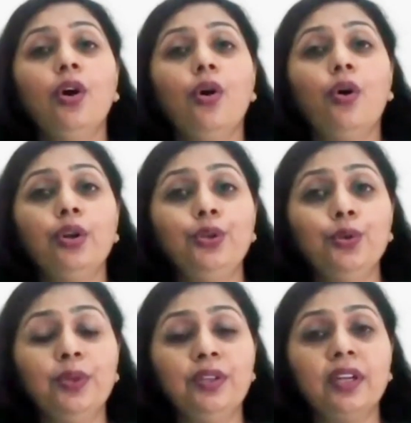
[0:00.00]
or
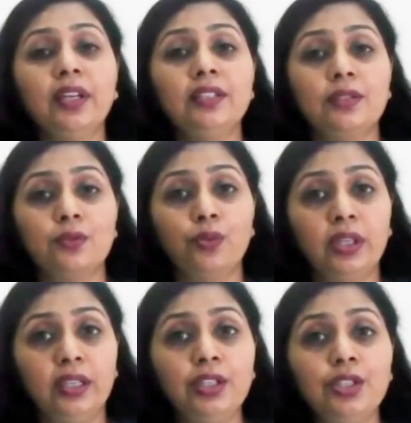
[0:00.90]
human rights
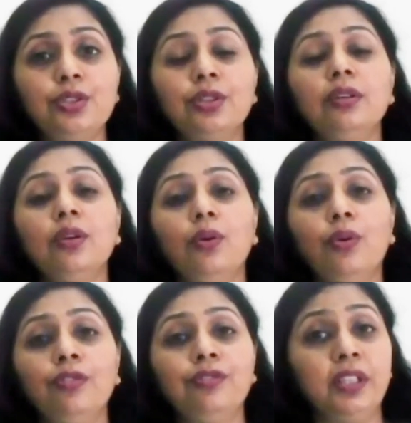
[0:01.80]
violation
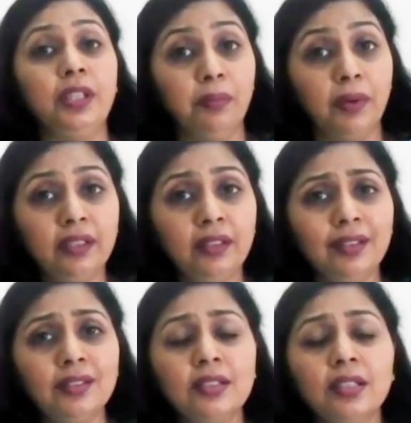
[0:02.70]
of the
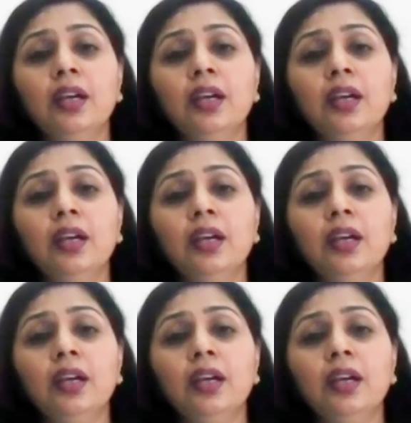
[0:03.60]
migrants,